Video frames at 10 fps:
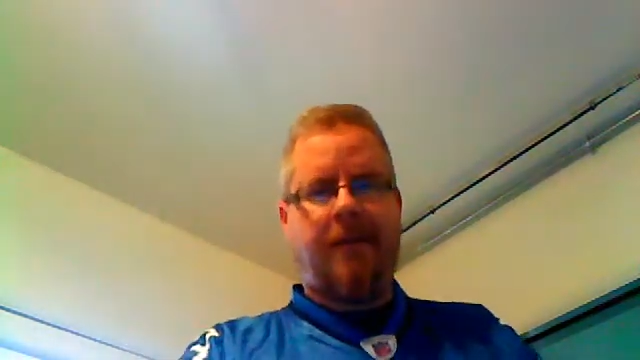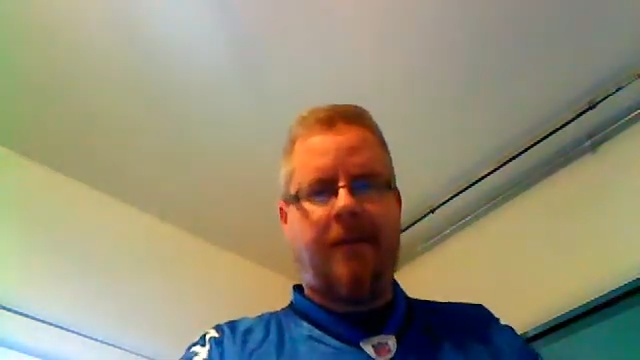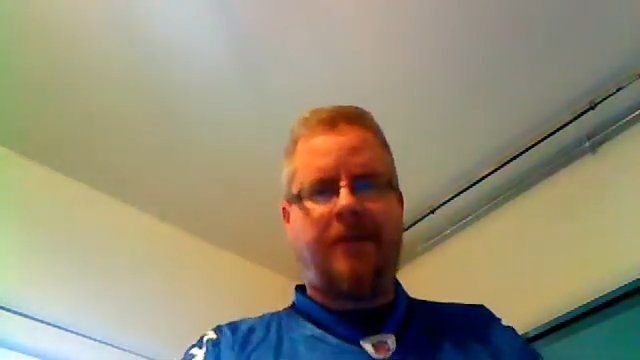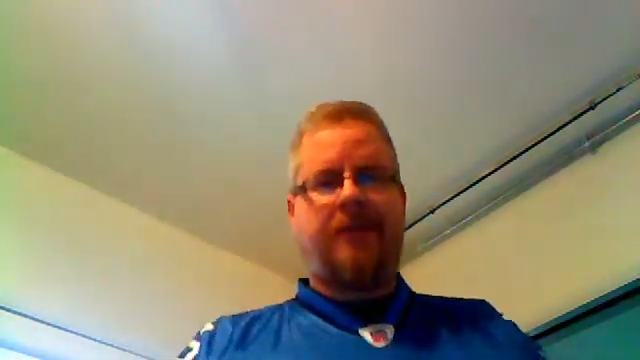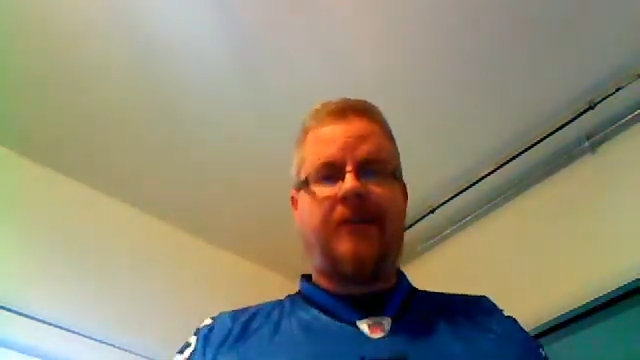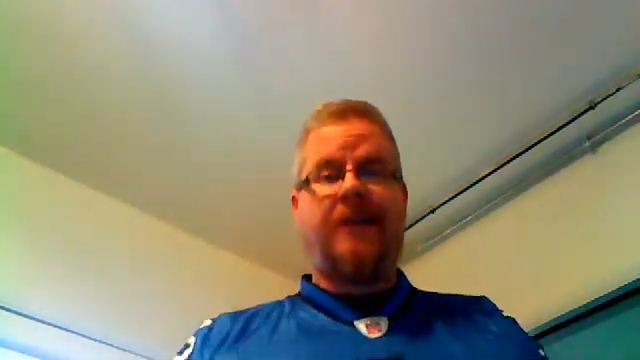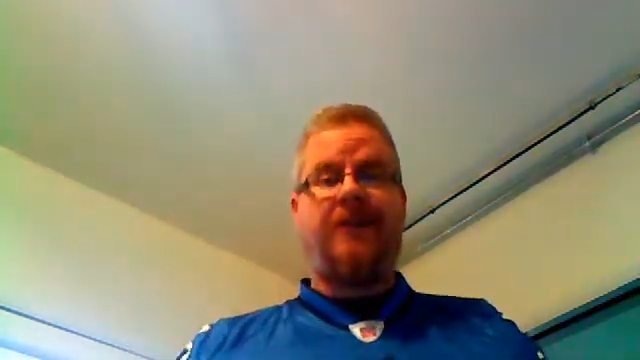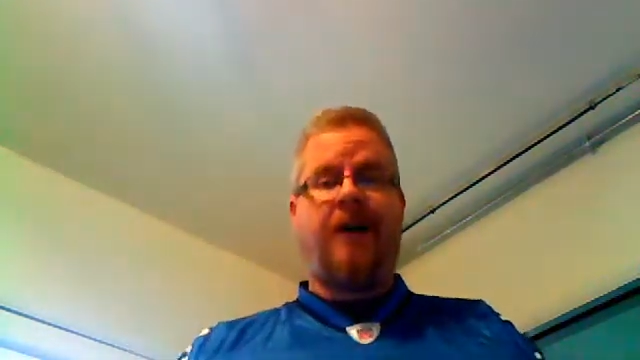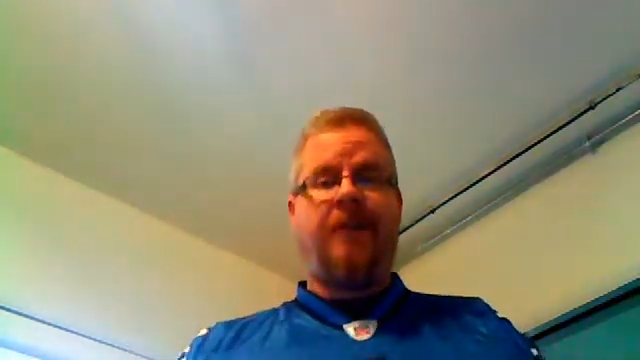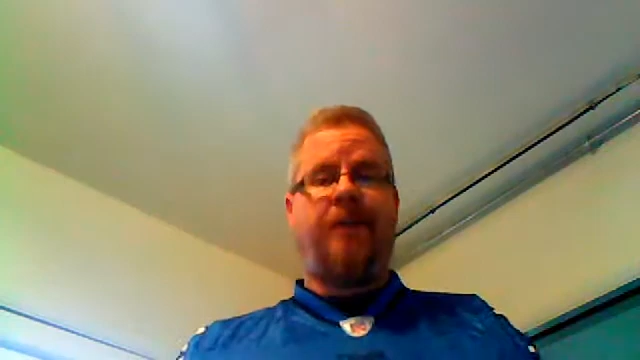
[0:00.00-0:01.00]
Their success
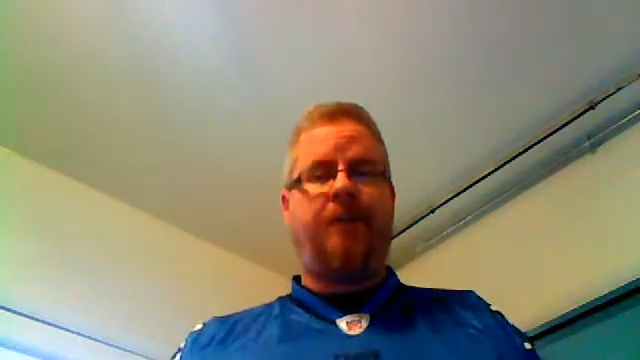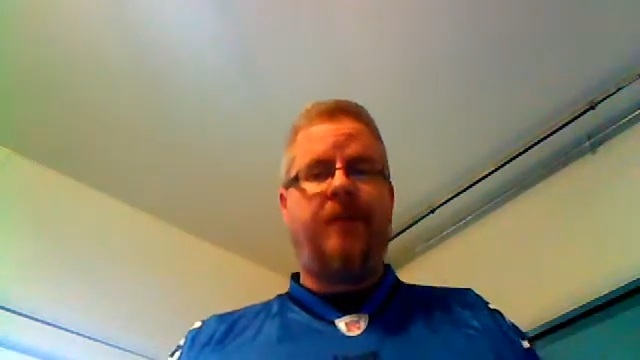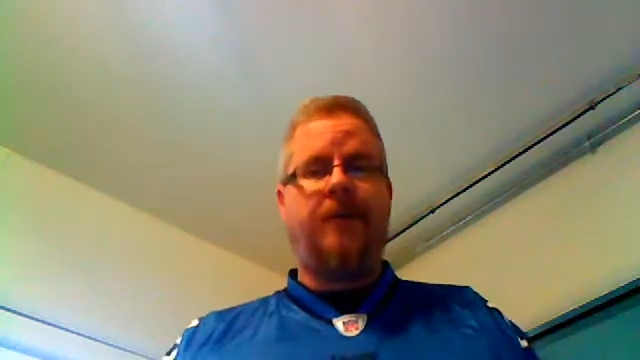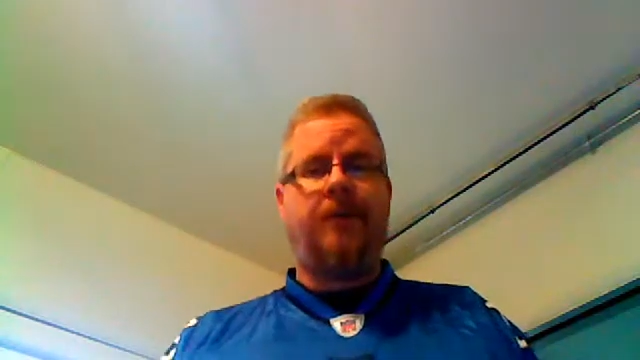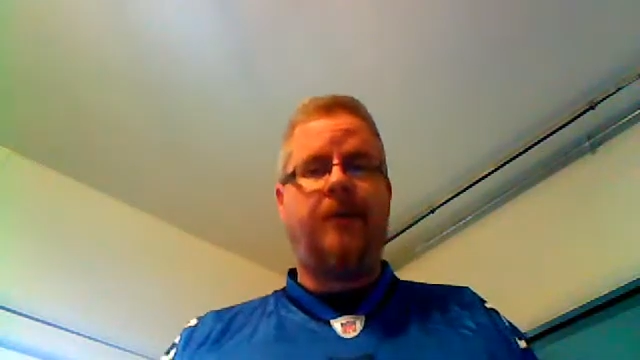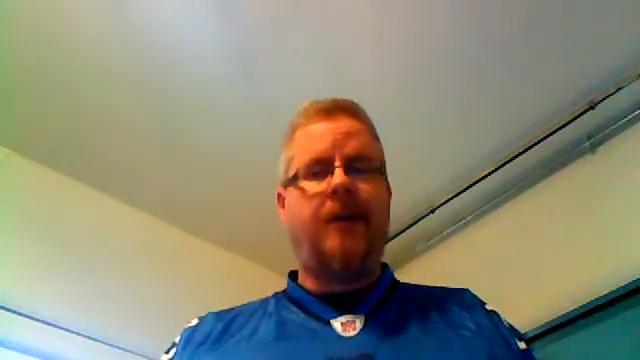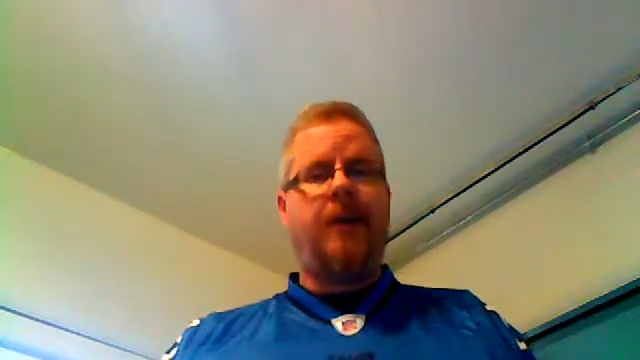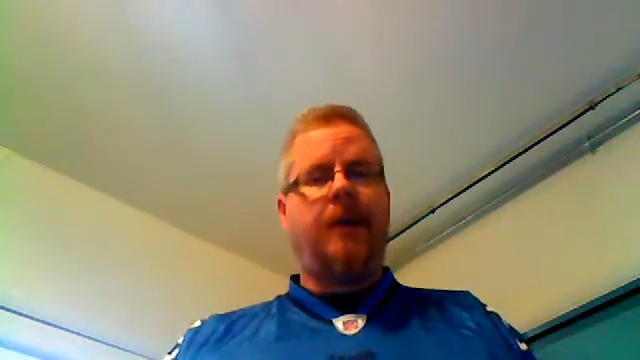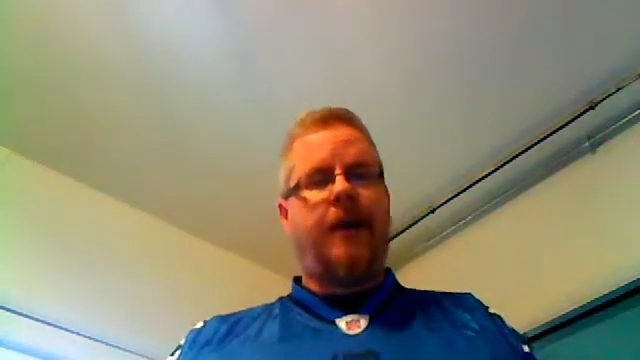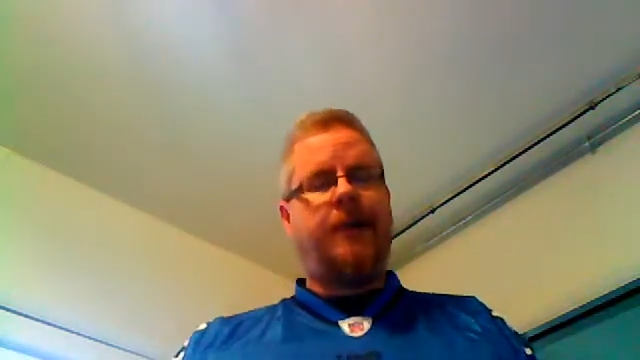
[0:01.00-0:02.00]
on the field
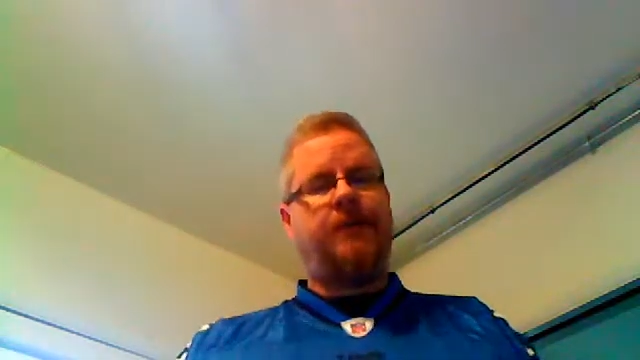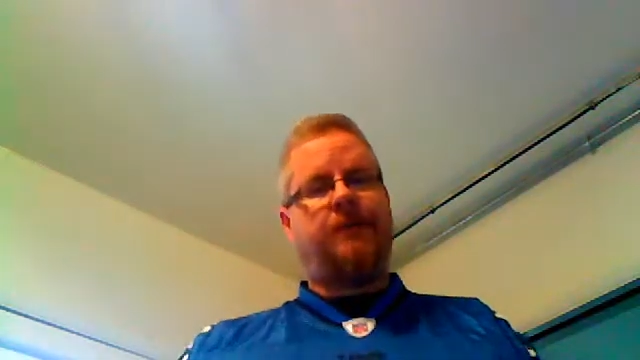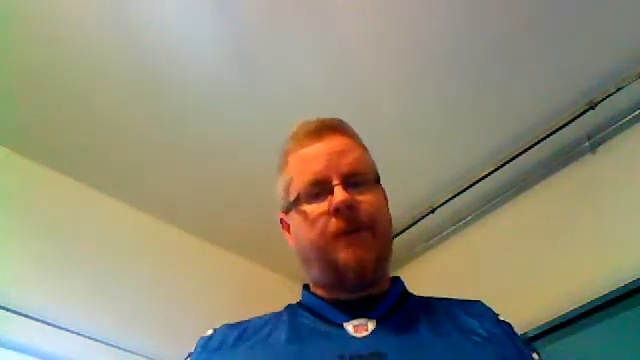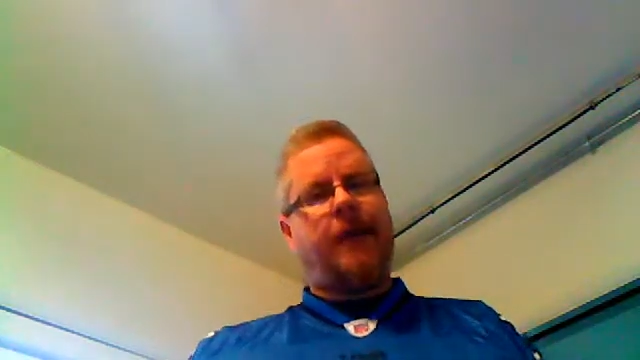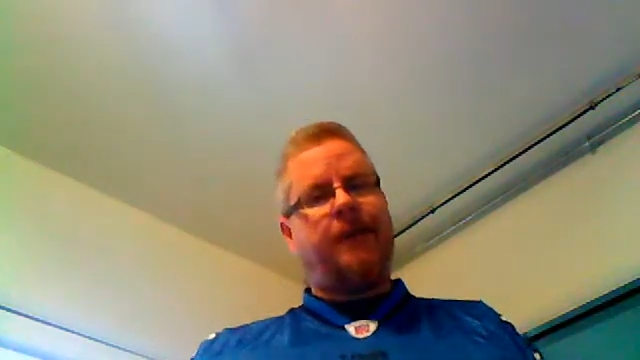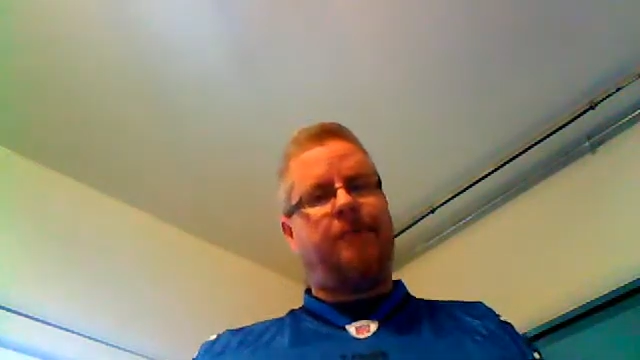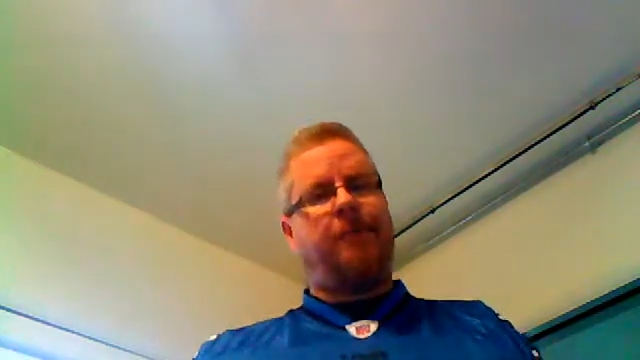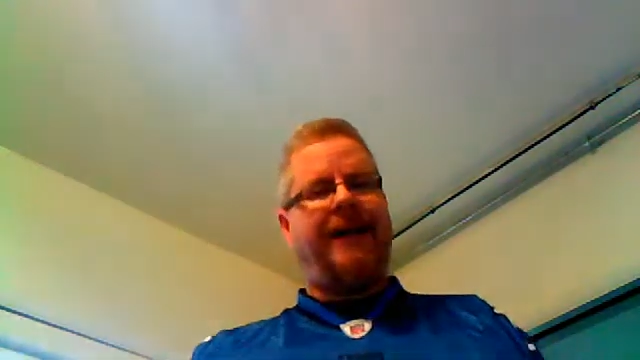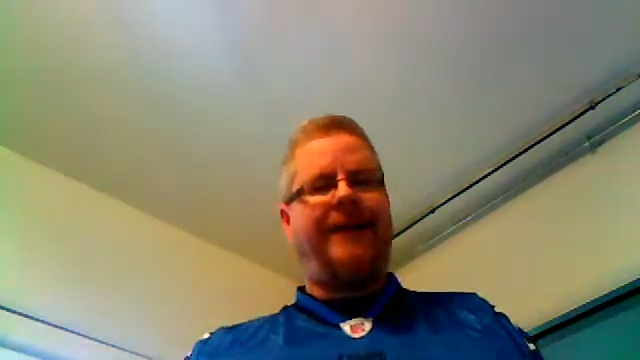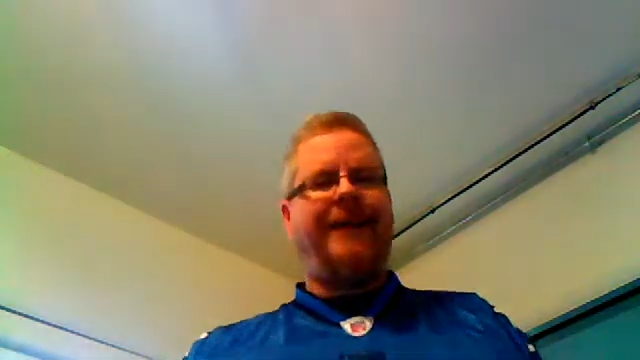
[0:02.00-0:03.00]
has
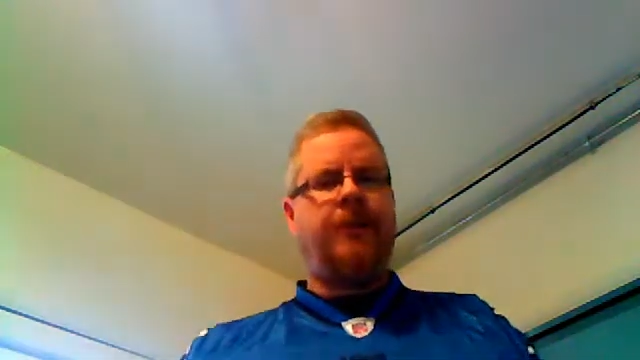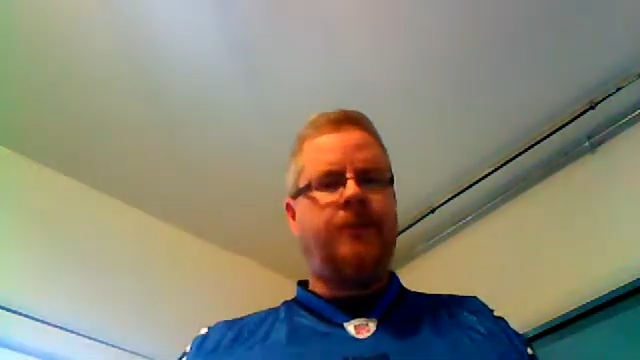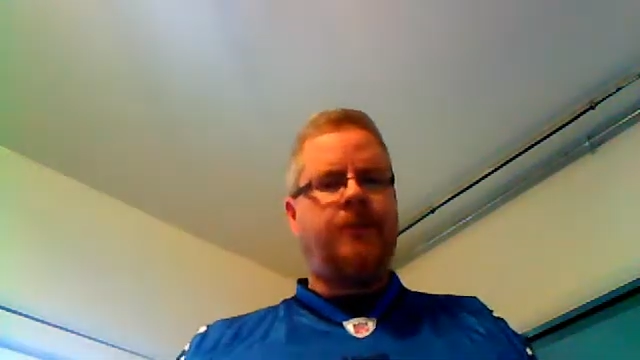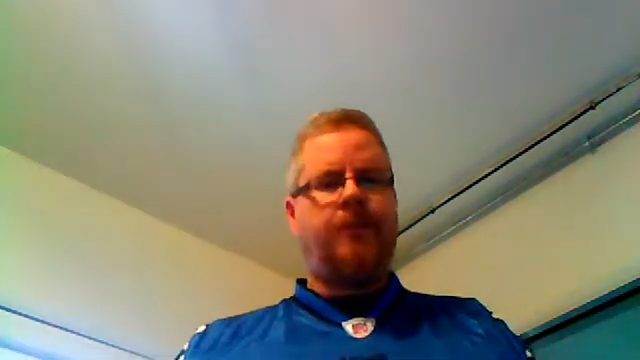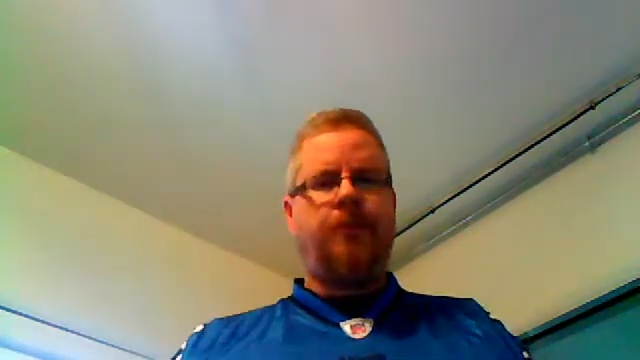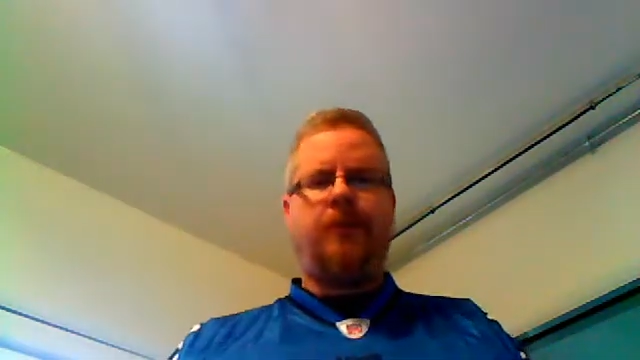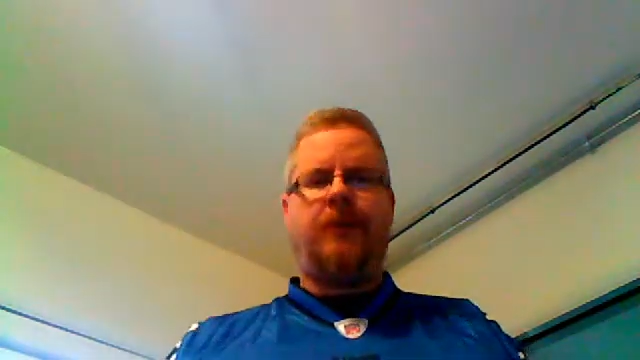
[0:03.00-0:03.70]
bled into